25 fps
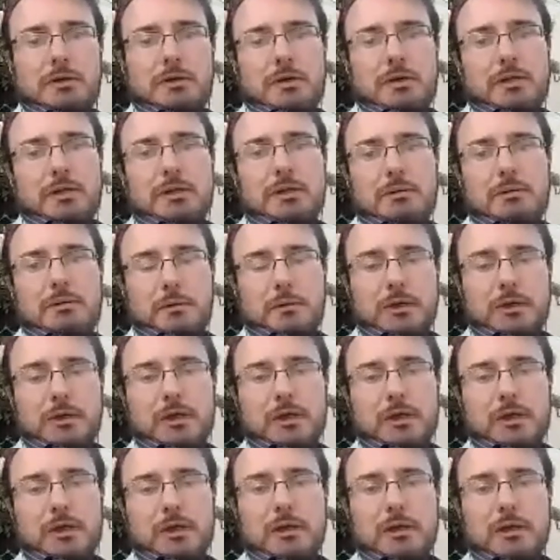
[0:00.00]
And that
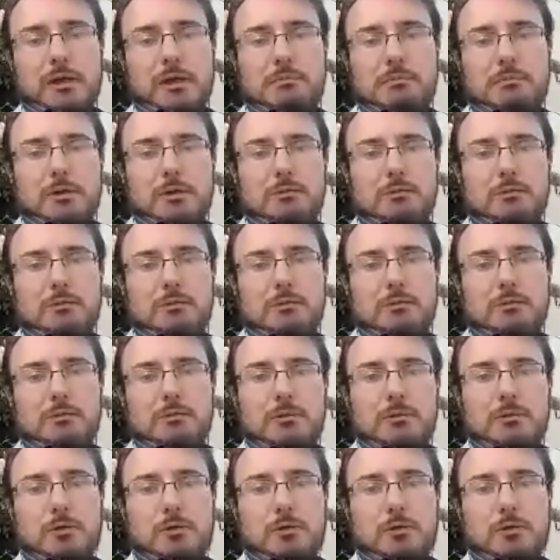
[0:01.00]
became
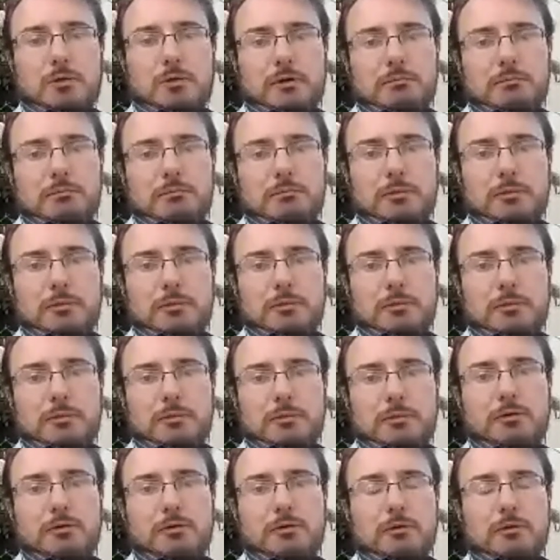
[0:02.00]
more
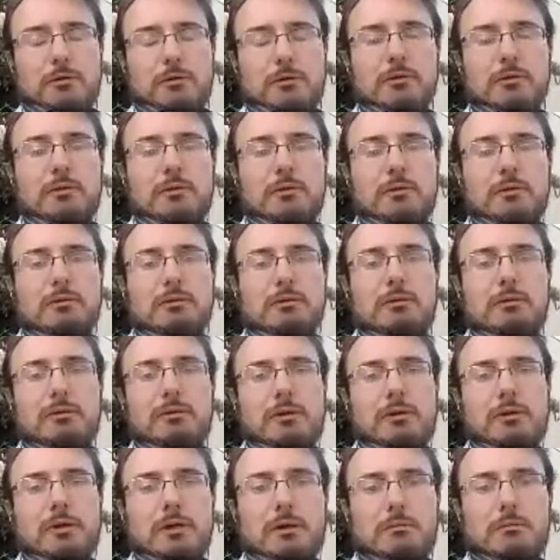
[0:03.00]
important,
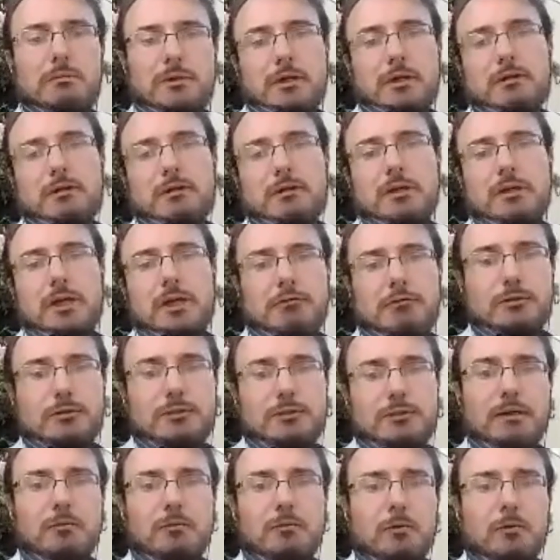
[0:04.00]
uh, particularly
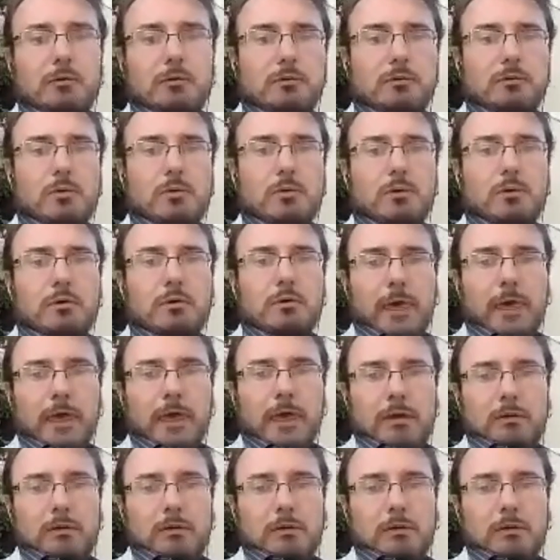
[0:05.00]
after the Second World
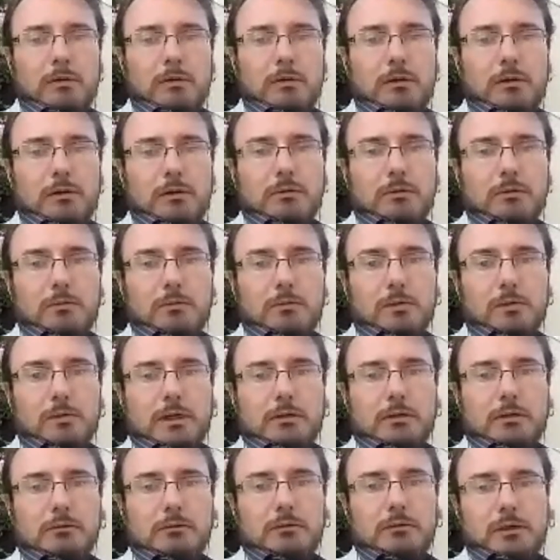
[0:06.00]
War,
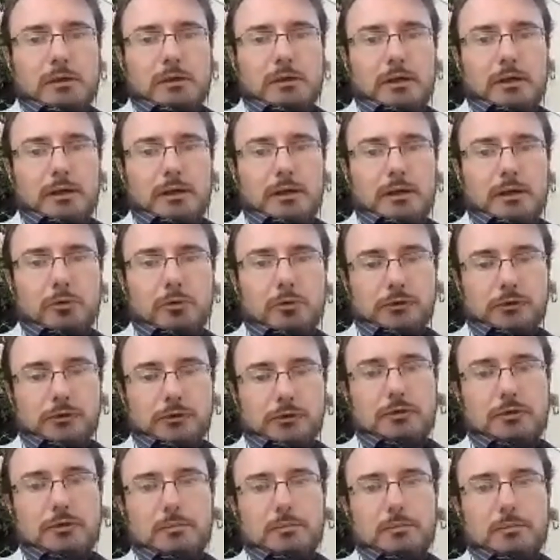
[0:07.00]
uh, when
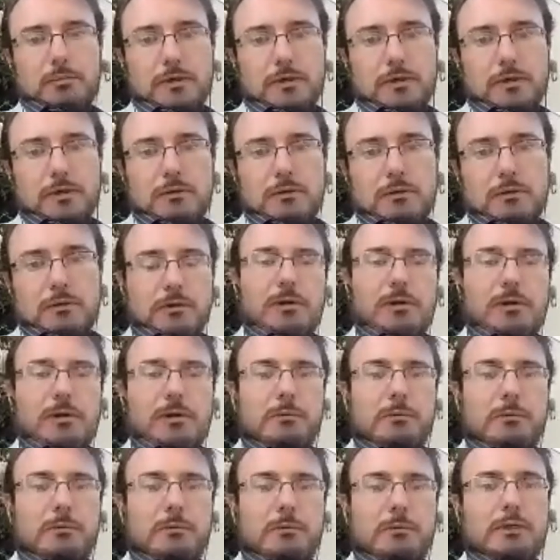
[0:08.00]
uh,
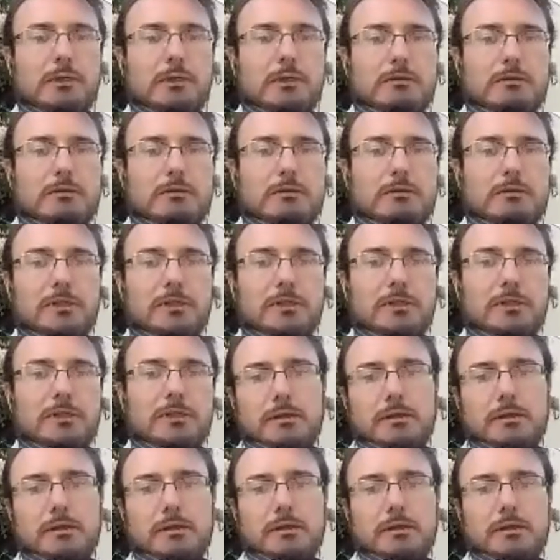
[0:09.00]
forces could be
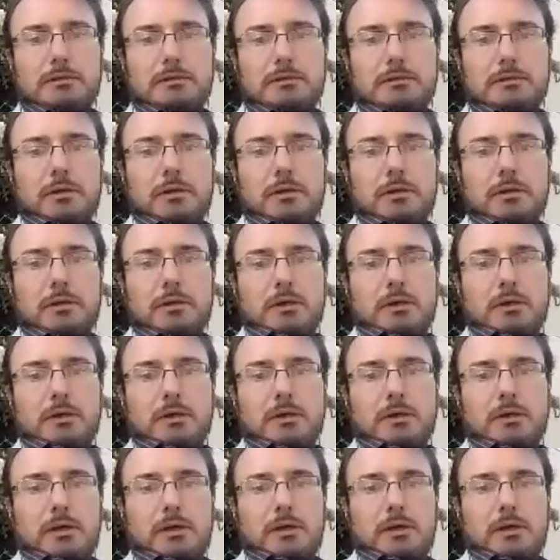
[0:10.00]
deployed rapidly to the
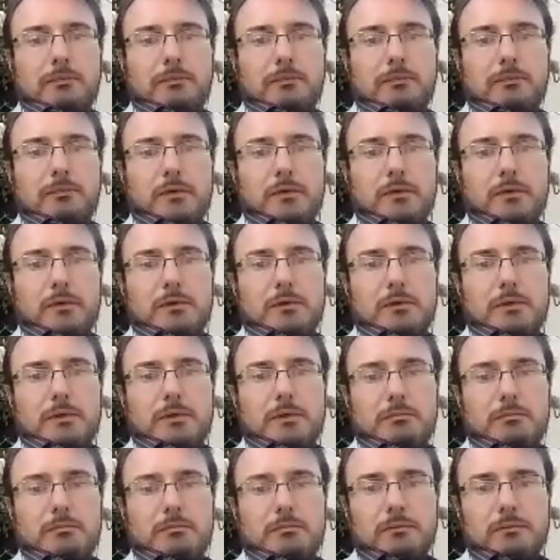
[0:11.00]
Middle East.
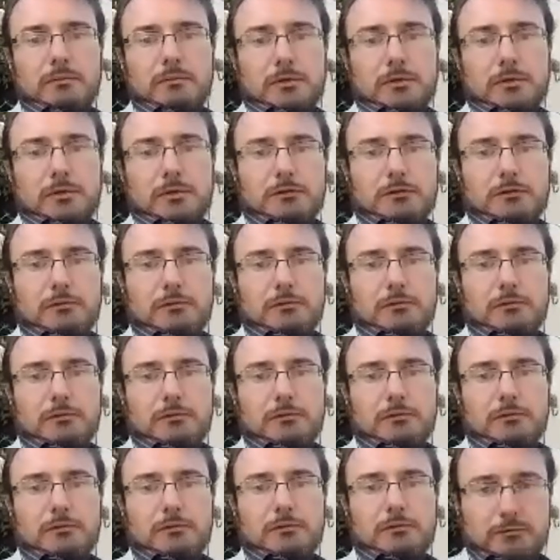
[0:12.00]
Um, the British
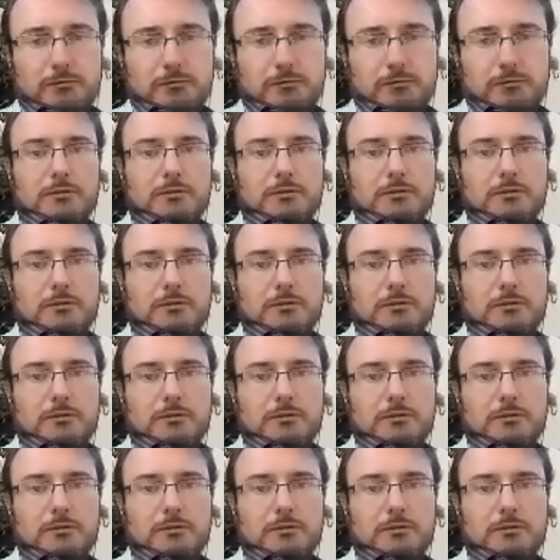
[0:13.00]
Foreign Office